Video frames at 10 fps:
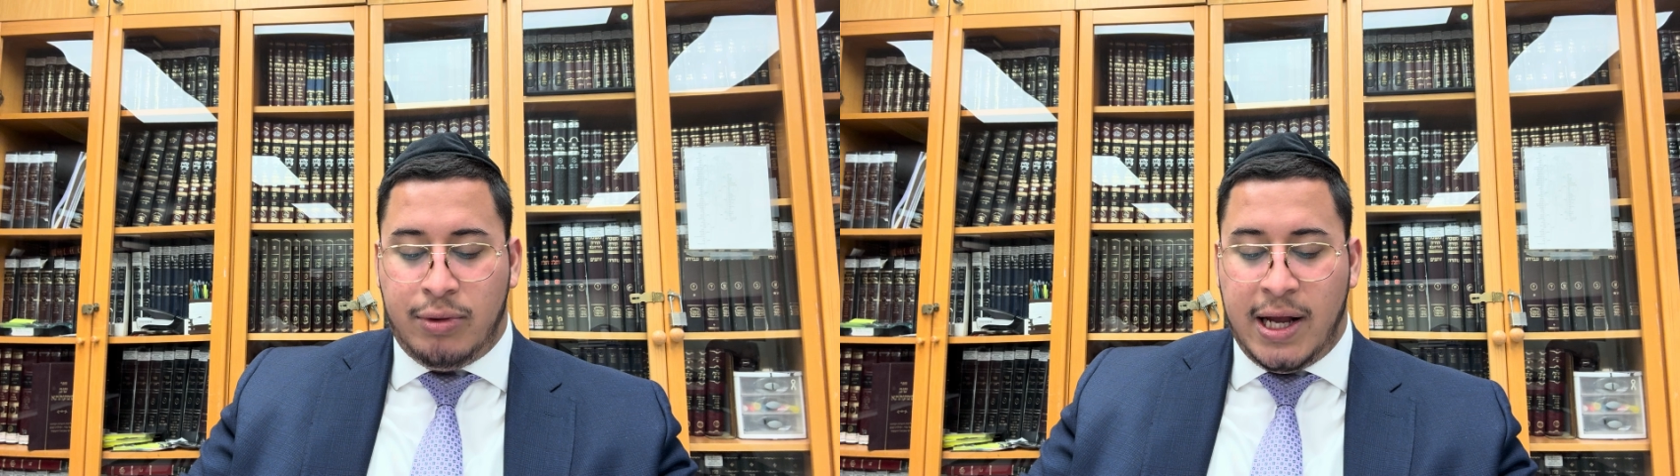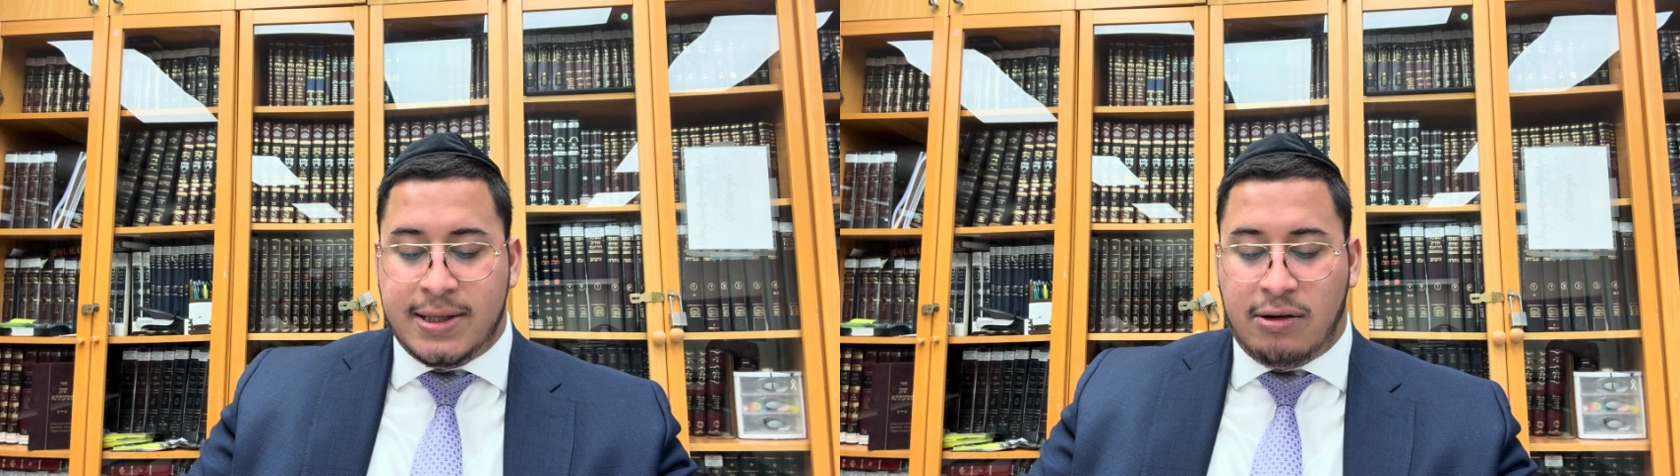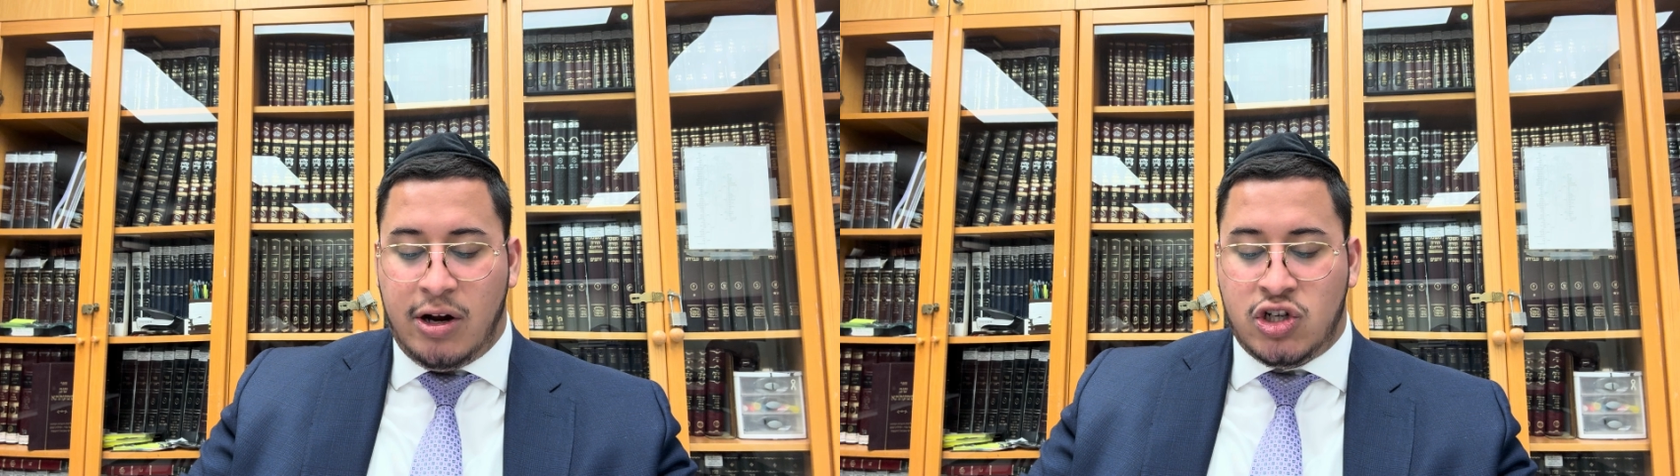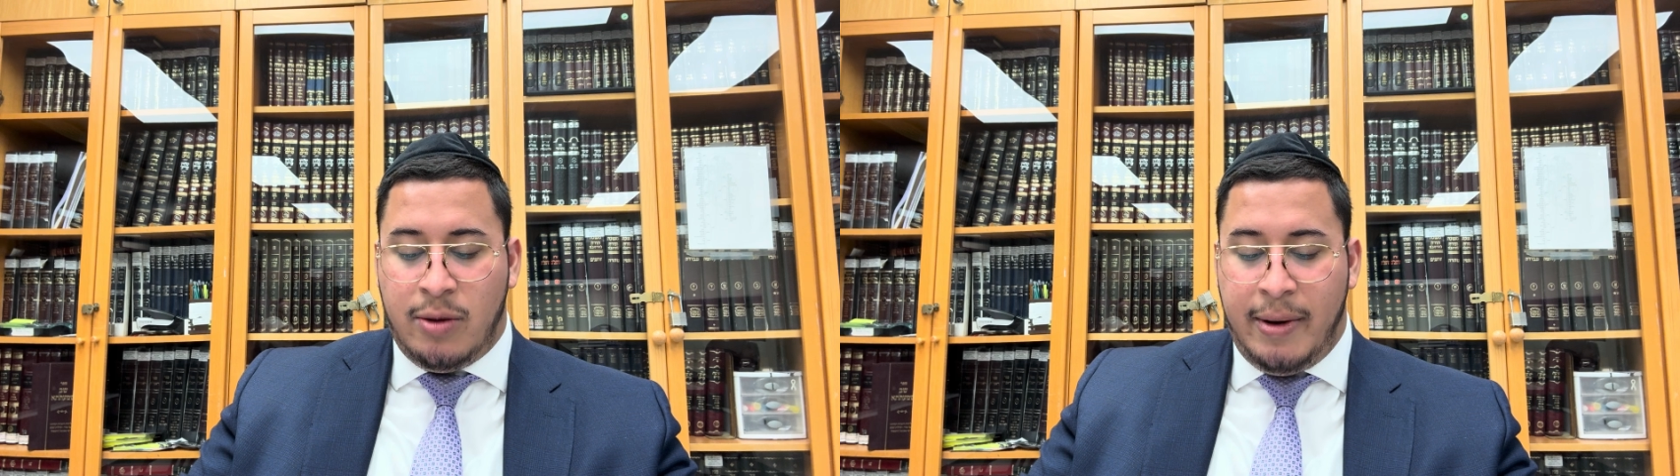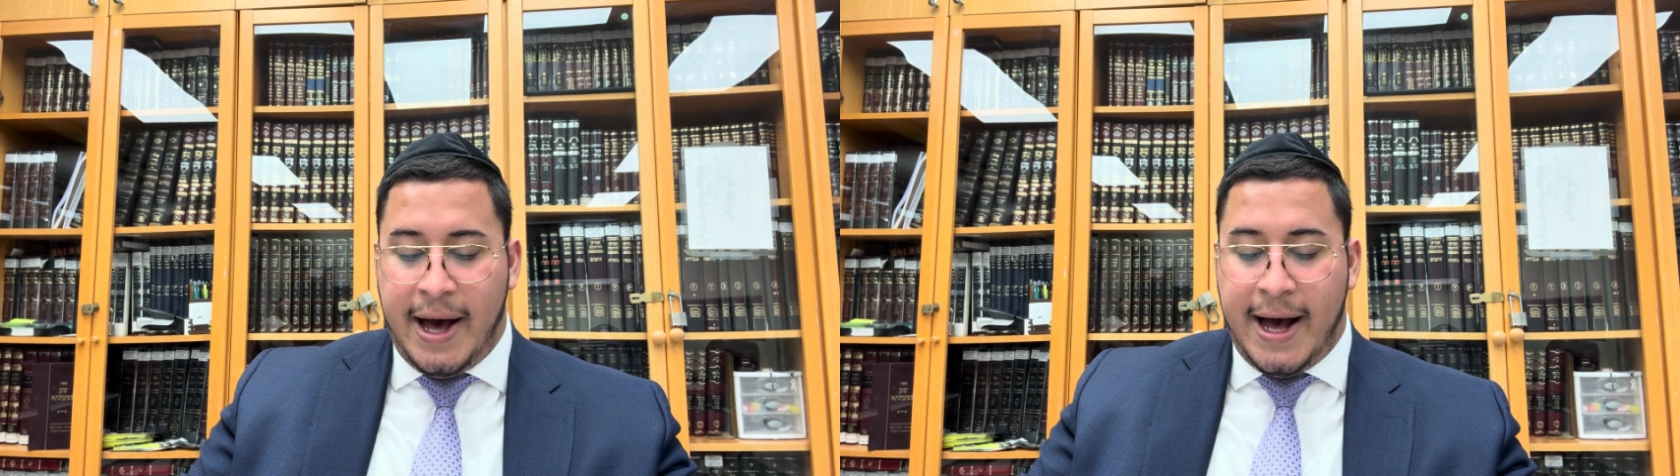desecrate
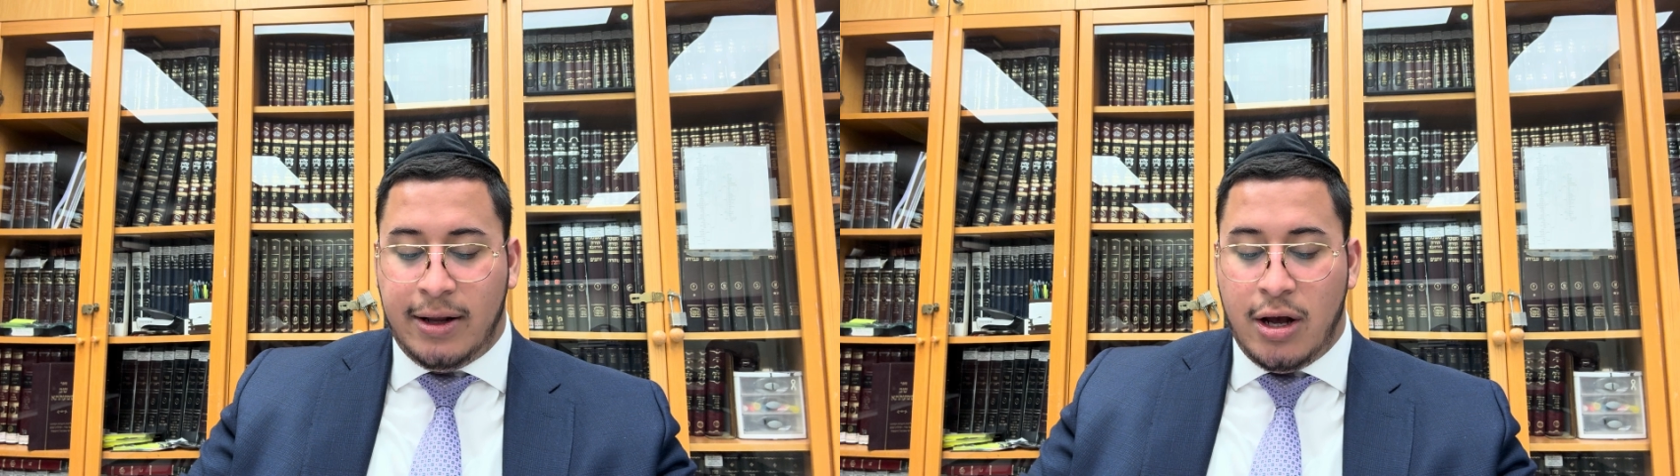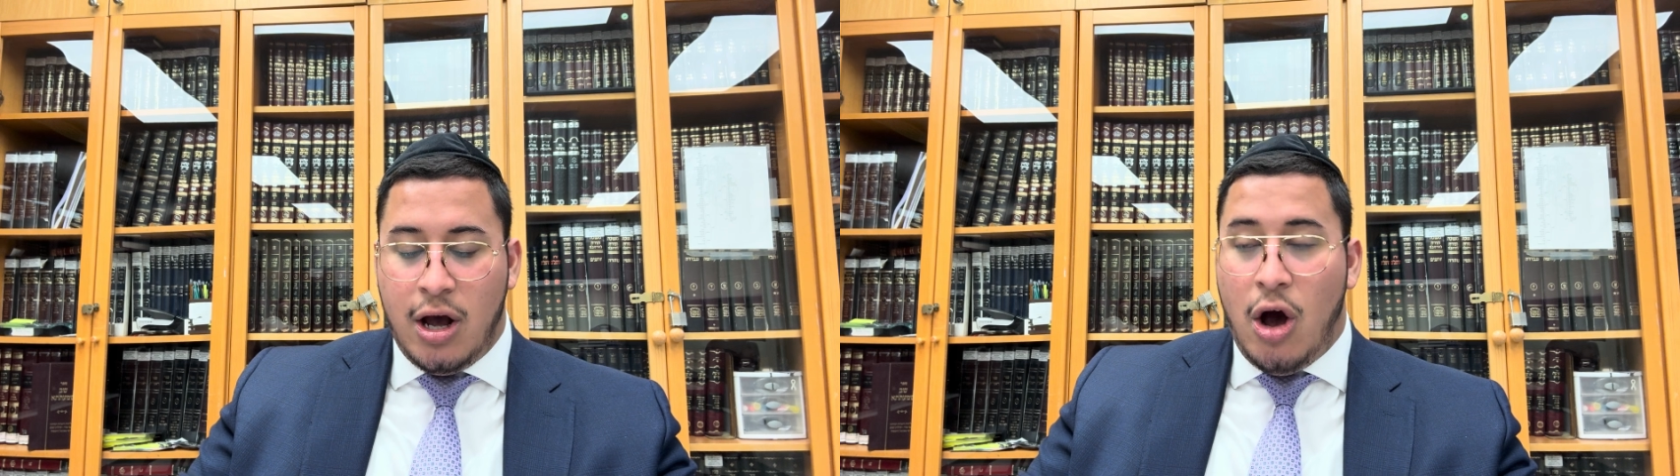Shabbat